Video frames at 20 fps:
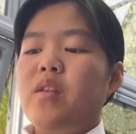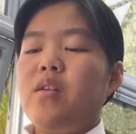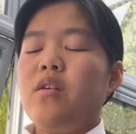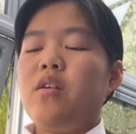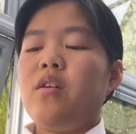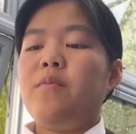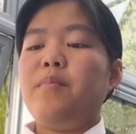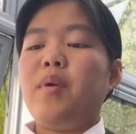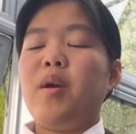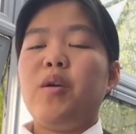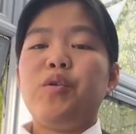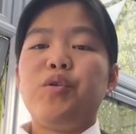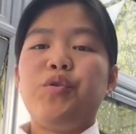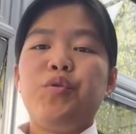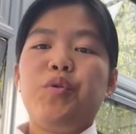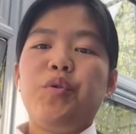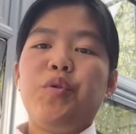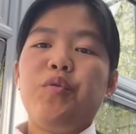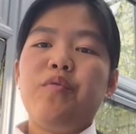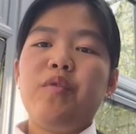Compared to
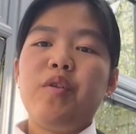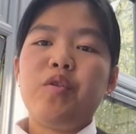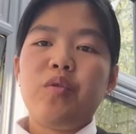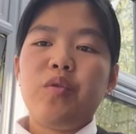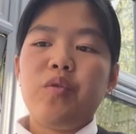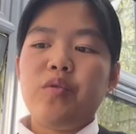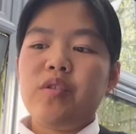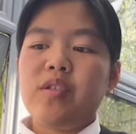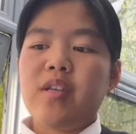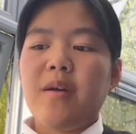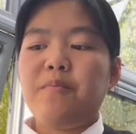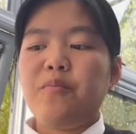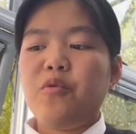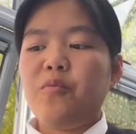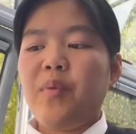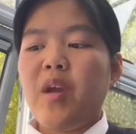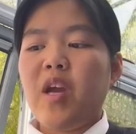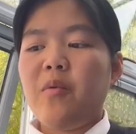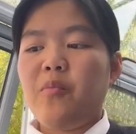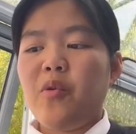the original sample
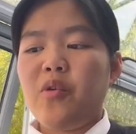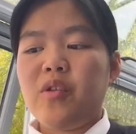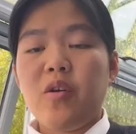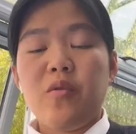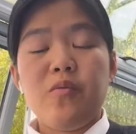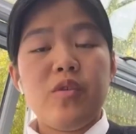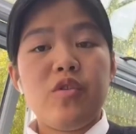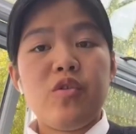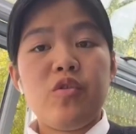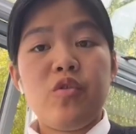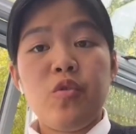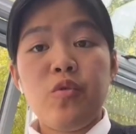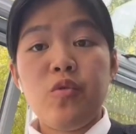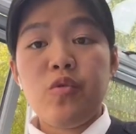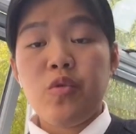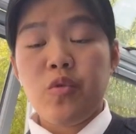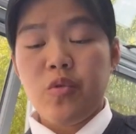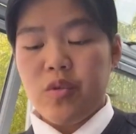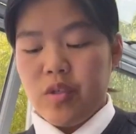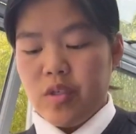paper, there was two
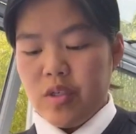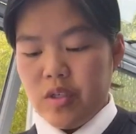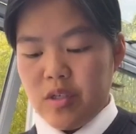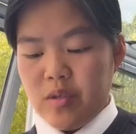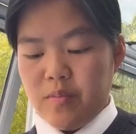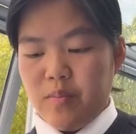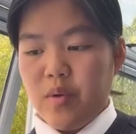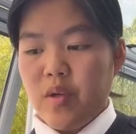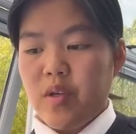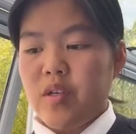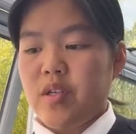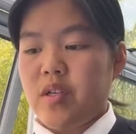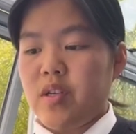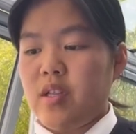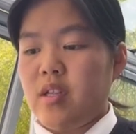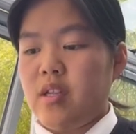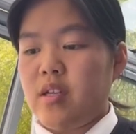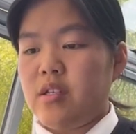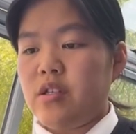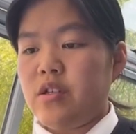choices, but
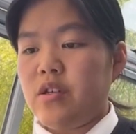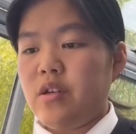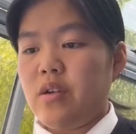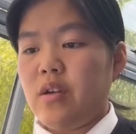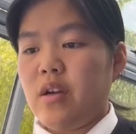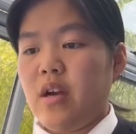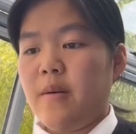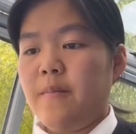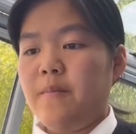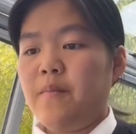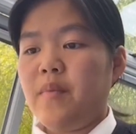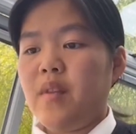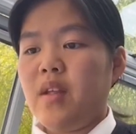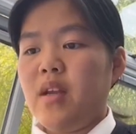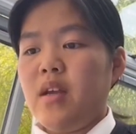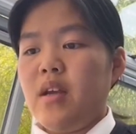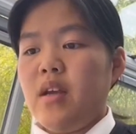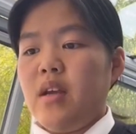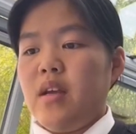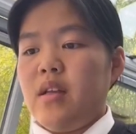this
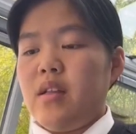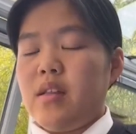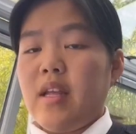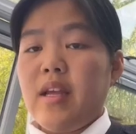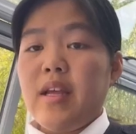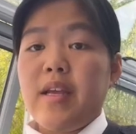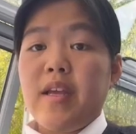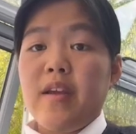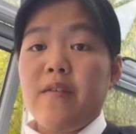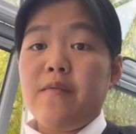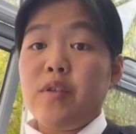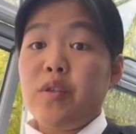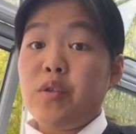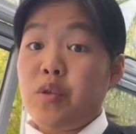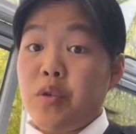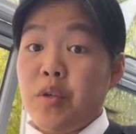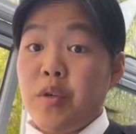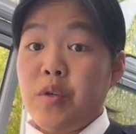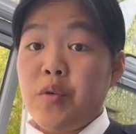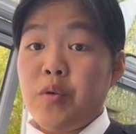they give us
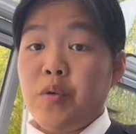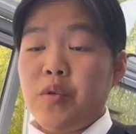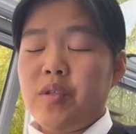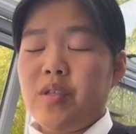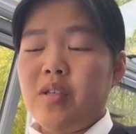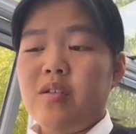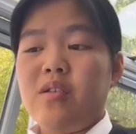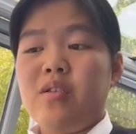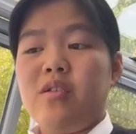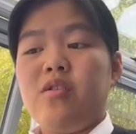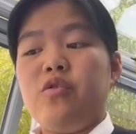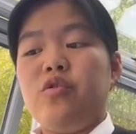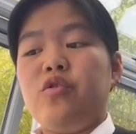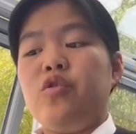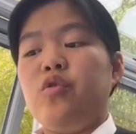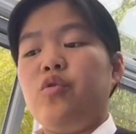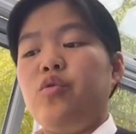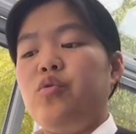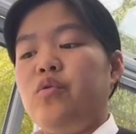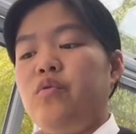three choices to
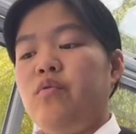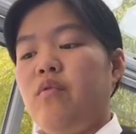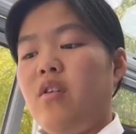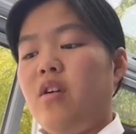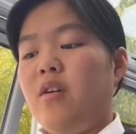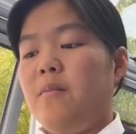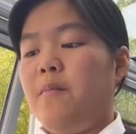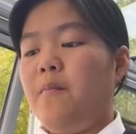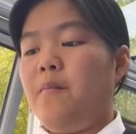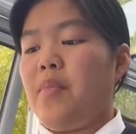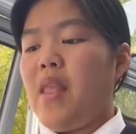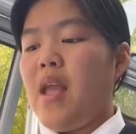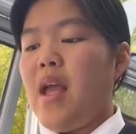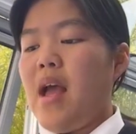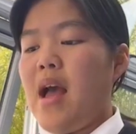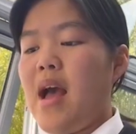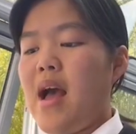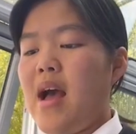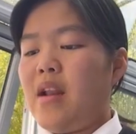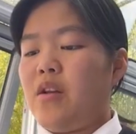choose from,
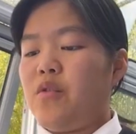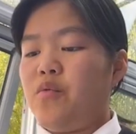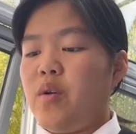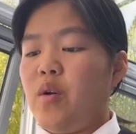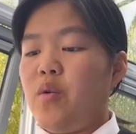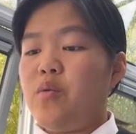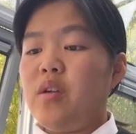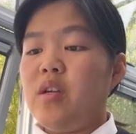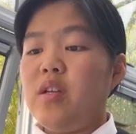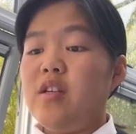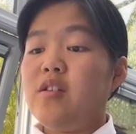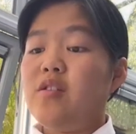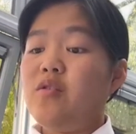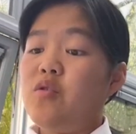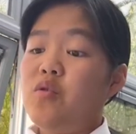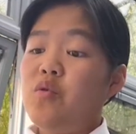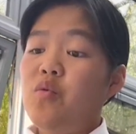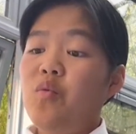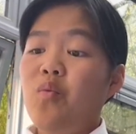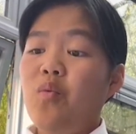and we only need to
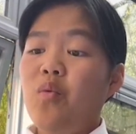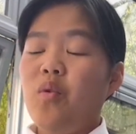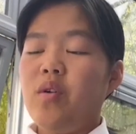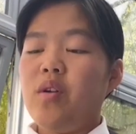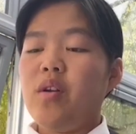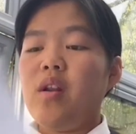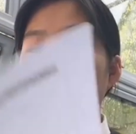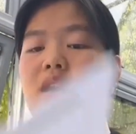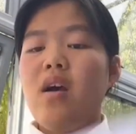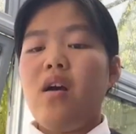do one.